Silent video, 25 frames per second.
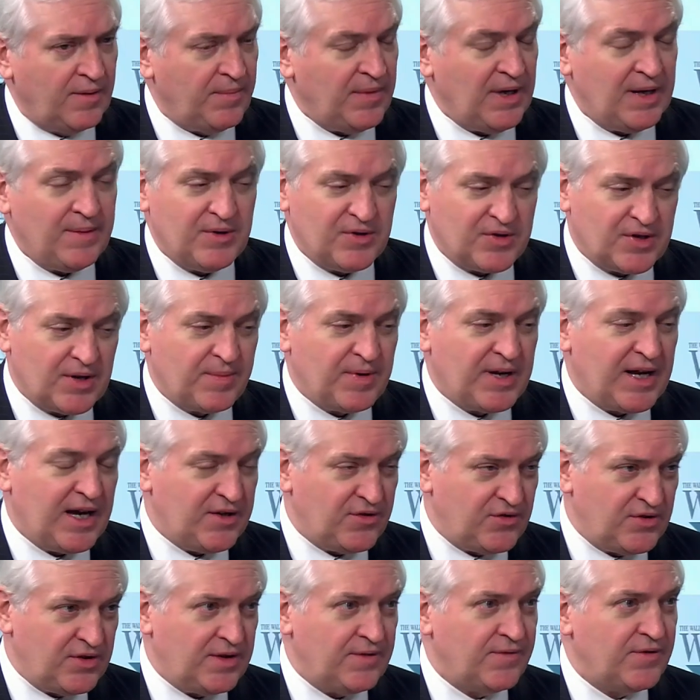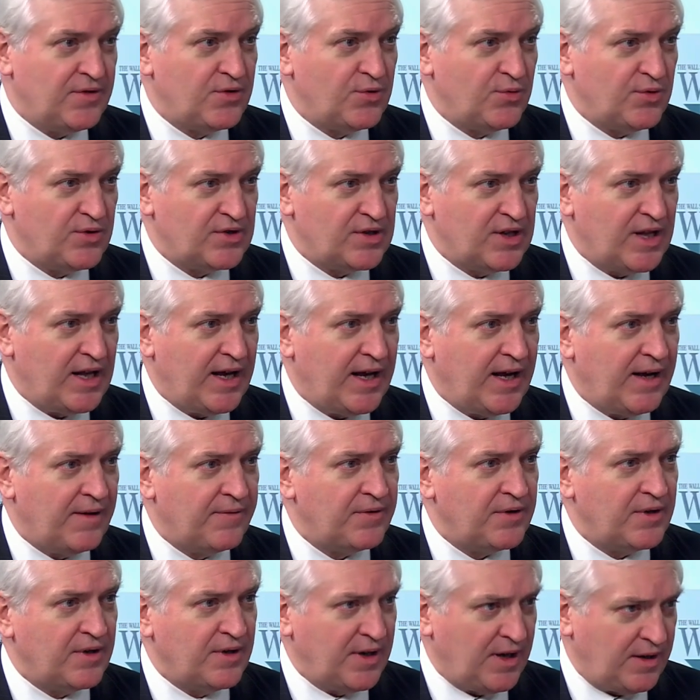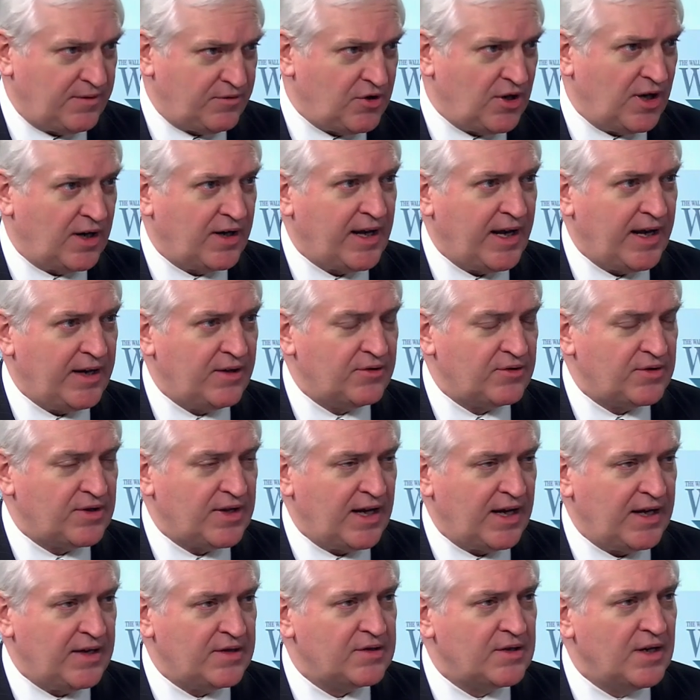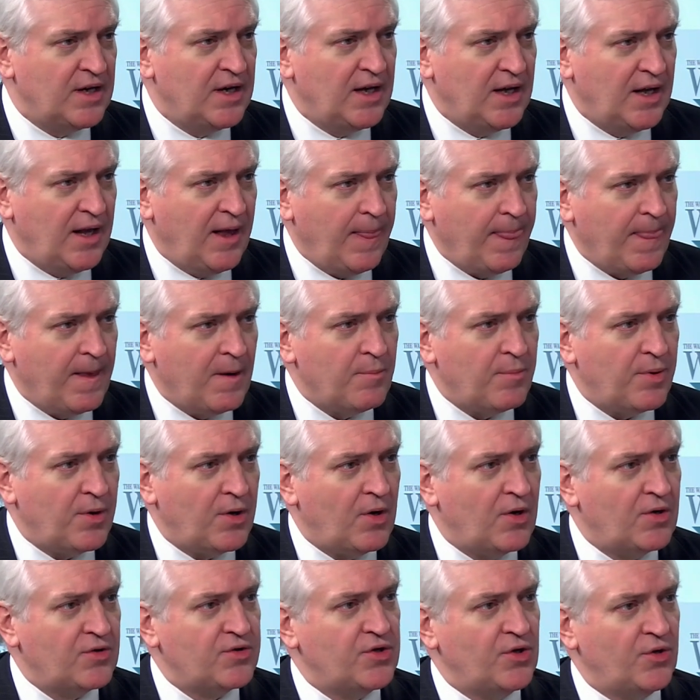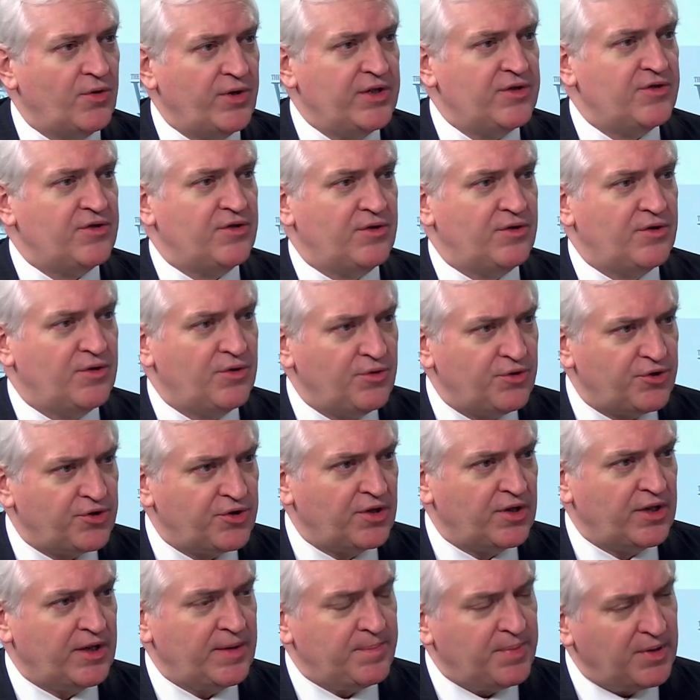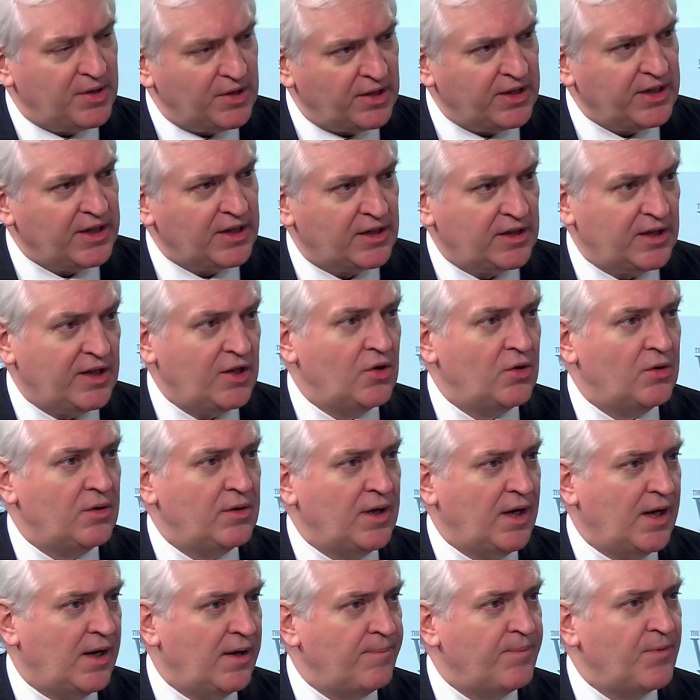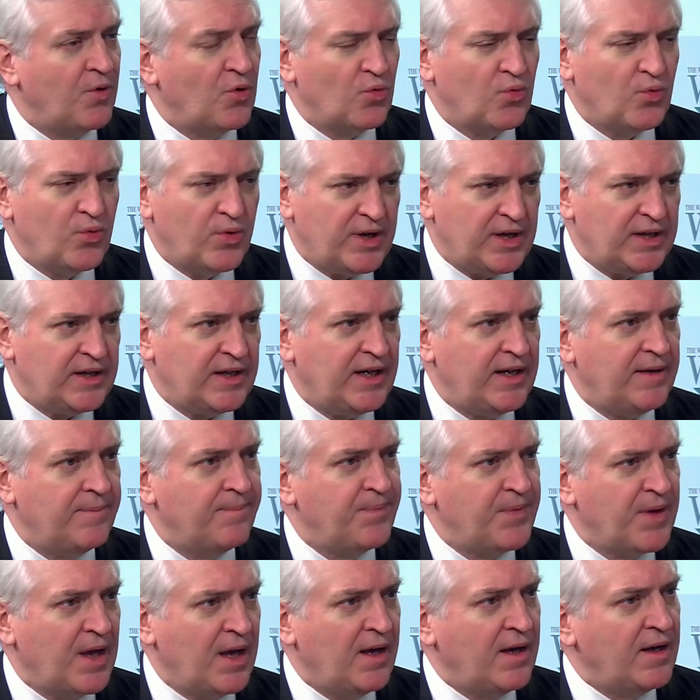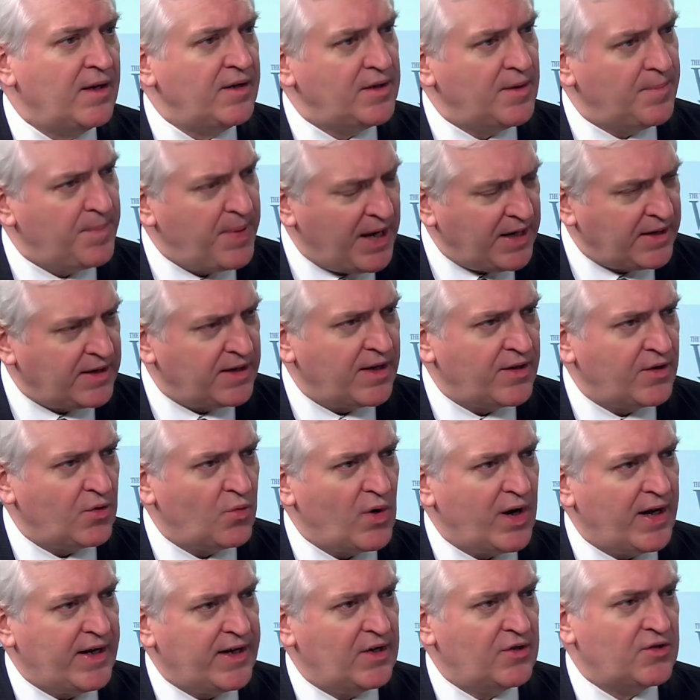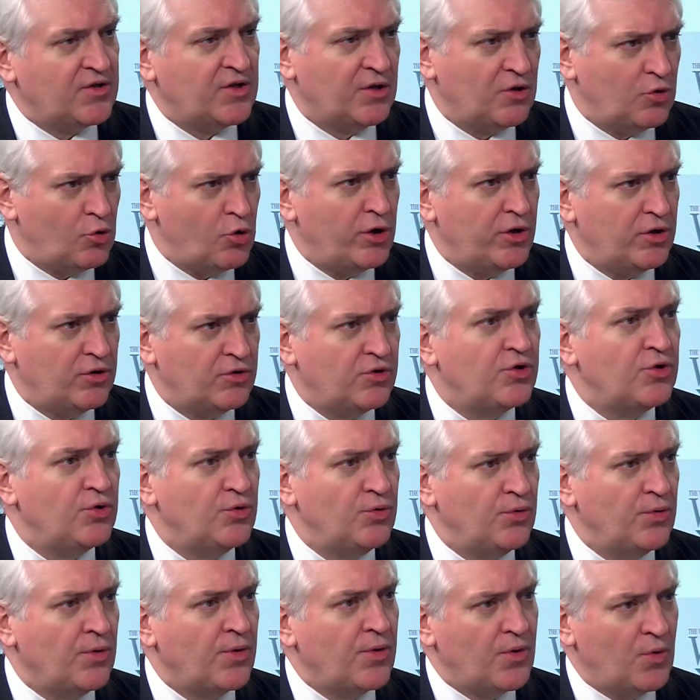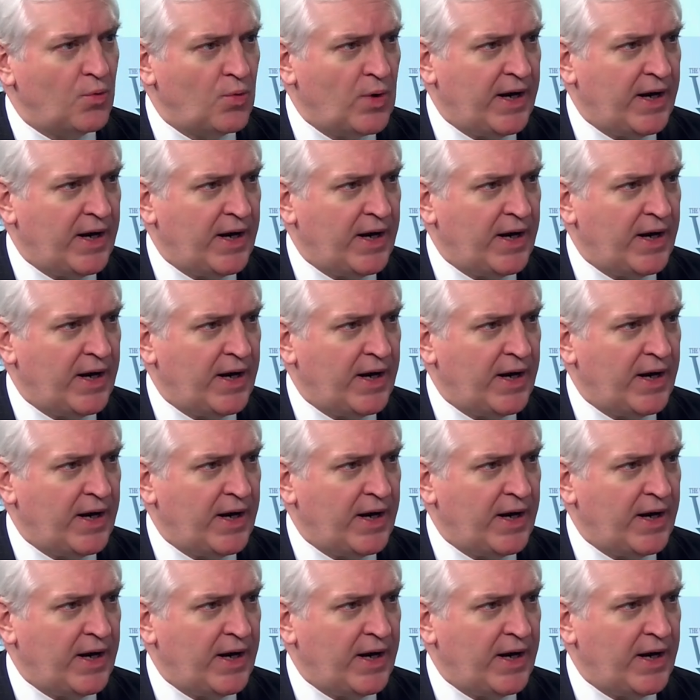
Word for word: maybe in some cases even to his left, in Chuck Hagel's case, but also institutionally, politically, really dependent on the White House and loyal to the